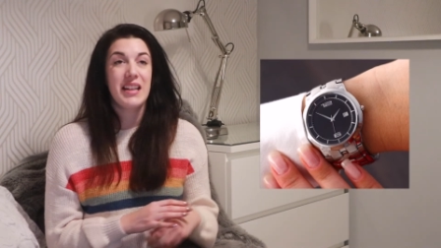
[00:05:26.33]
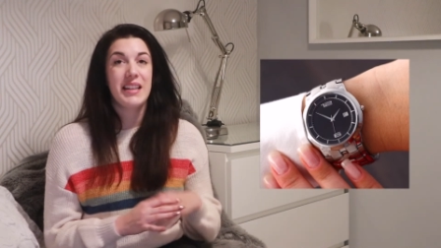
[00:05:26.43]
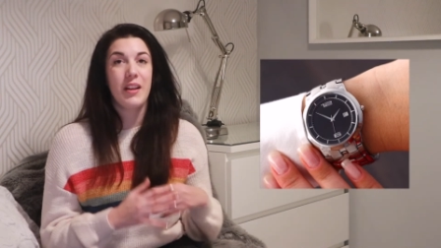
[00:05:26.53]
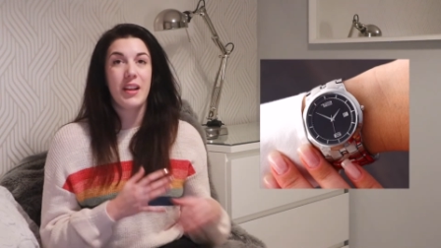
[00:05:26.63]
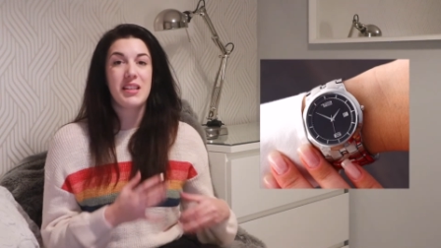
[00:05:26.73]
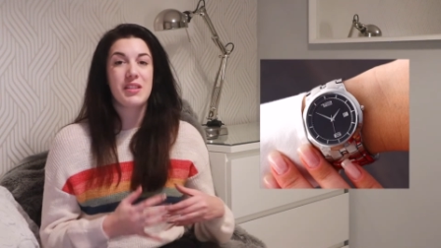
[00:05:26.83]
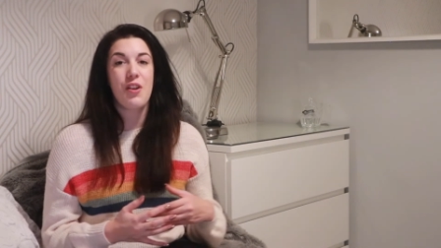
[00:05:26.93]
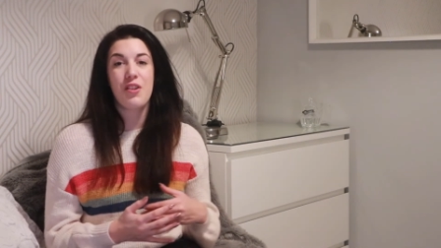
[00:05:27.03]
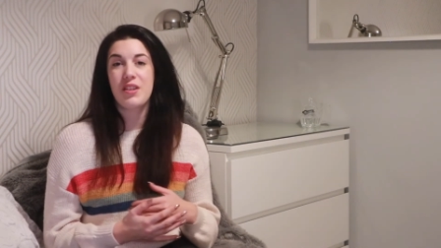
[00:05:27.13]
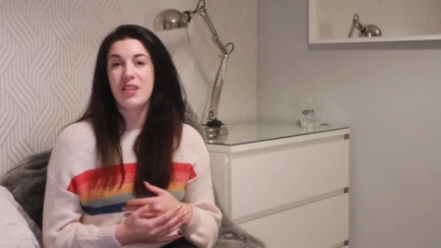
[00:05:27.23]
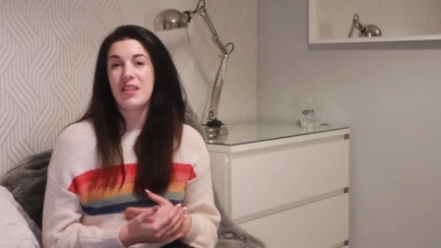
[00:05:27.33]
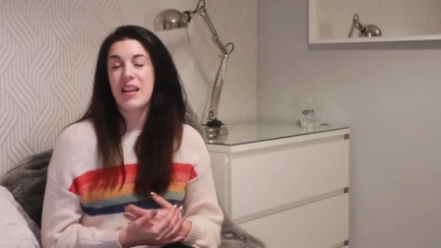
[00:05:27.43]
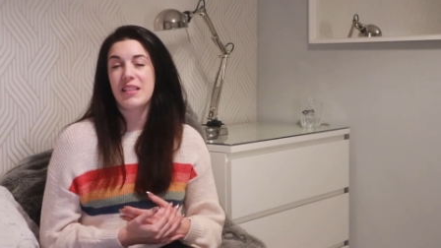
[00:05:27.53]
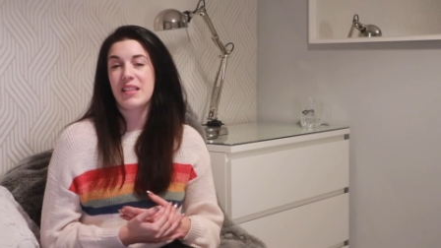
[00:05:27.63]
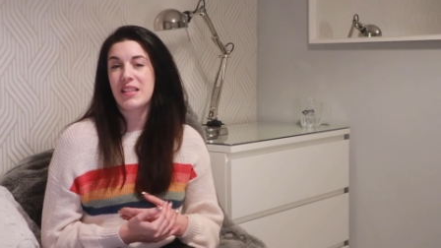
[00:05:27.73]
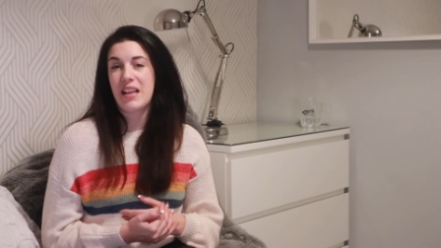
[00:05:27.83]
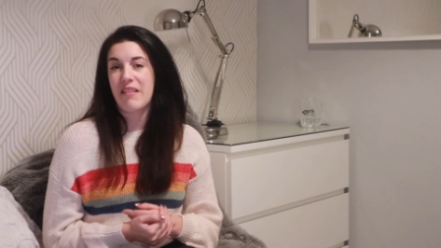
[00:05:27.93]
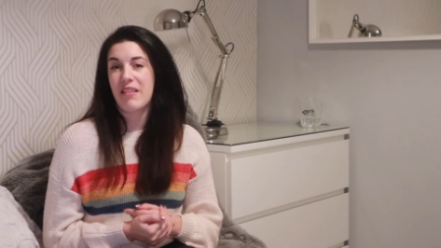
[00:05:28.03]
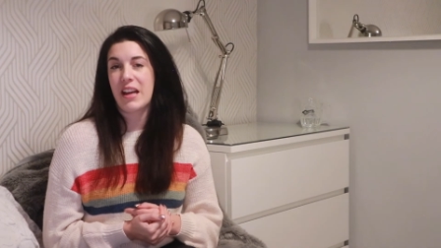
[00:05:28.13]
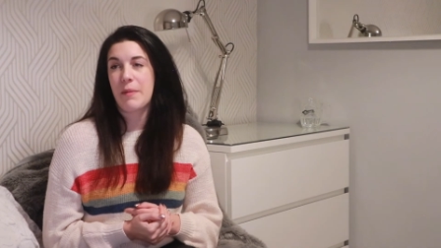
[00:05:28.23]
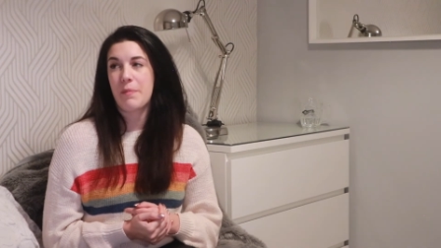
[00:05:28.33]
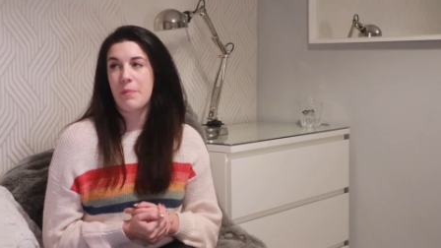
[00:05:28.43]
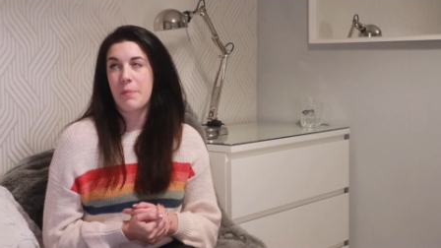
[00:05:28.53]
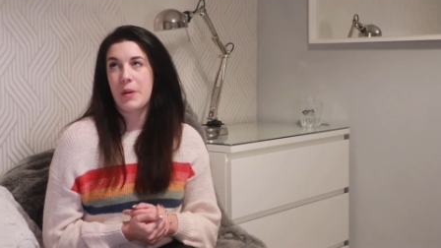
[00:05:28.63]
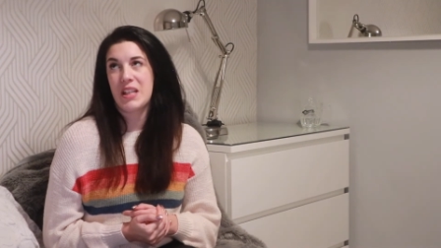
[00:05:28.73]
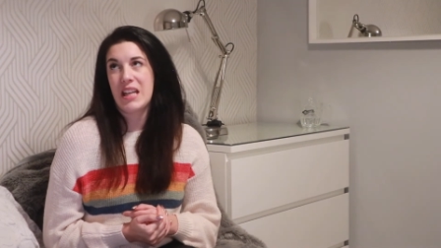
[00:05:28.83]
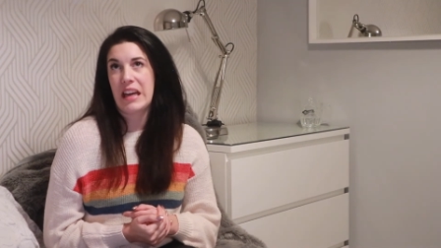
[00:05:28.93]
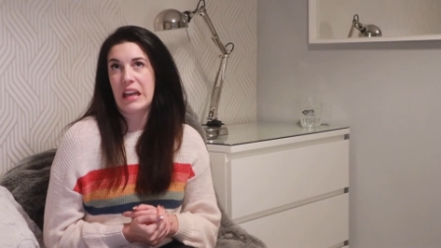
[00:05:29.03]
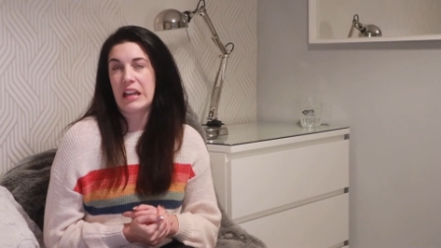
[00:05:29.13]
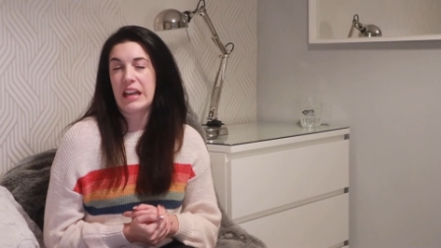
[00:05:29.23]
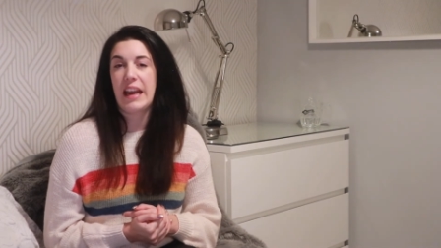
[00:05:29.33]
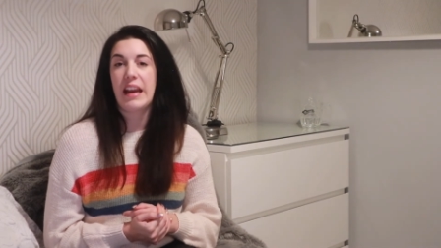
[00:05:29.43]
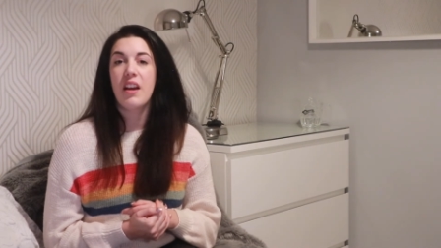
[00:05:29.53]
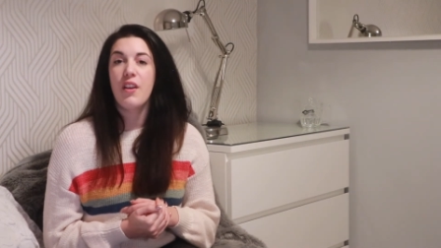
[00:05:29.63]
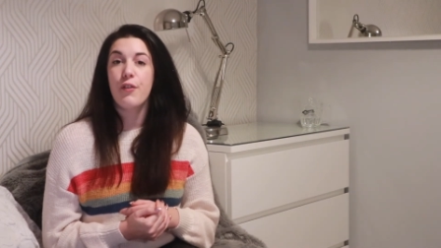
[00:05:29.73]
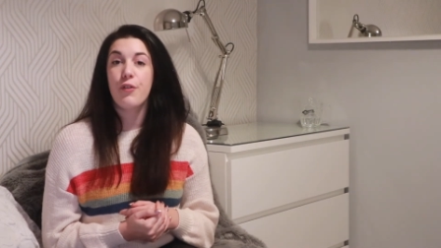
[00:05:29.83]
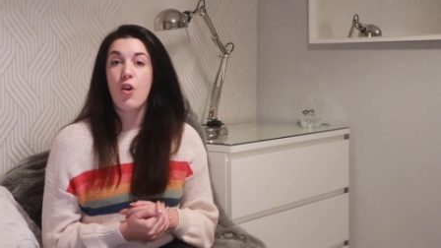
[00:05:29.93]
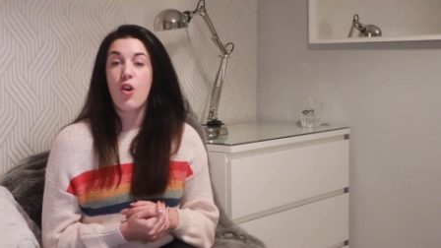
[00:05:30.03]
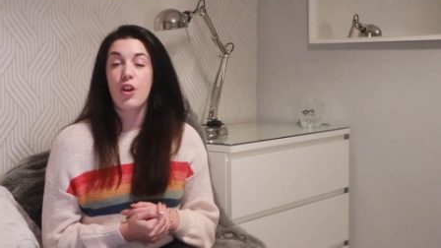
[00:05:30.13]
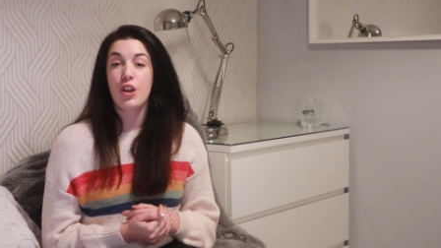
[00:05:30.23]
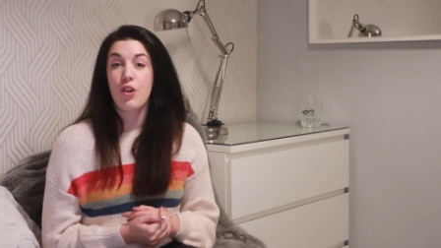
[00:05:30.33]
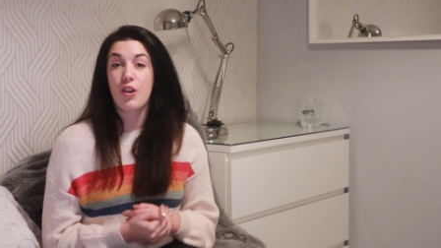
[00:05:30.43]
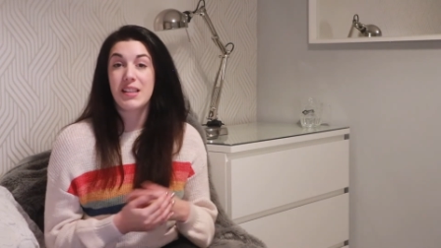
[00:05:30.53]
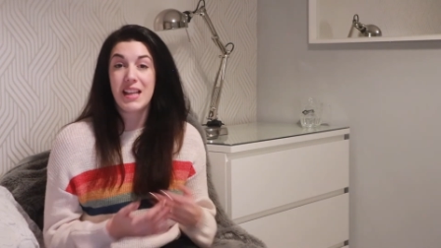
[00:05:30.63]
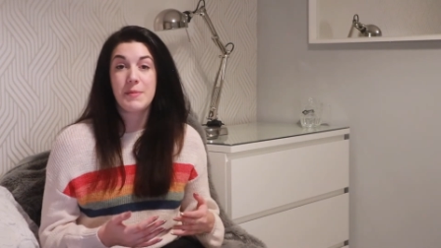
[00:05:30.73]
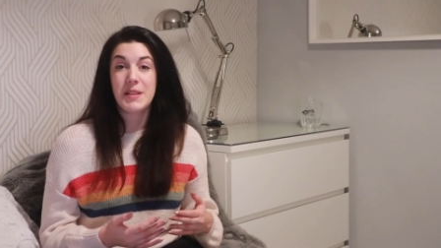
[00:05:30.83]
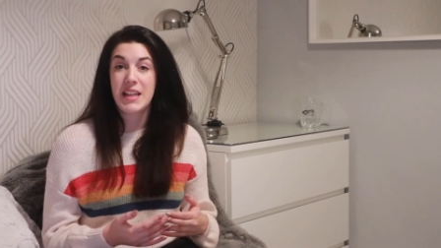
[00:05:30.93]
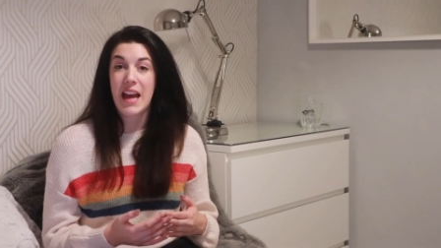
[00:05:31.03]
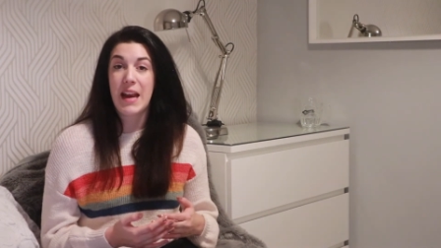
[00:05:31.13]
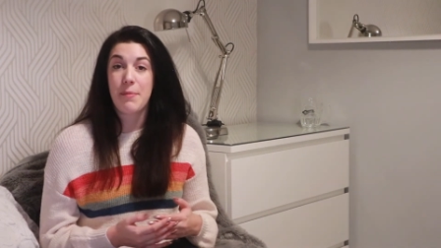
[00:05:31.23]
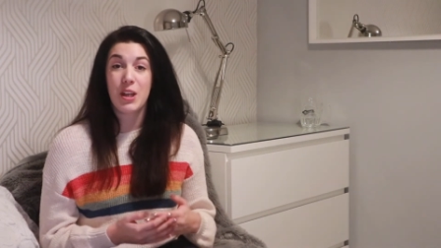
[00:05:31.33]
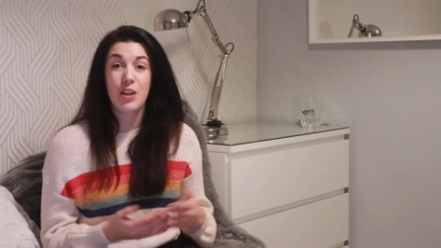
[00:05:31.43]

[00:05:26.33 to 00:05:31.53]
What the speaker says: Now that's not necessary particularly for your assessment day, but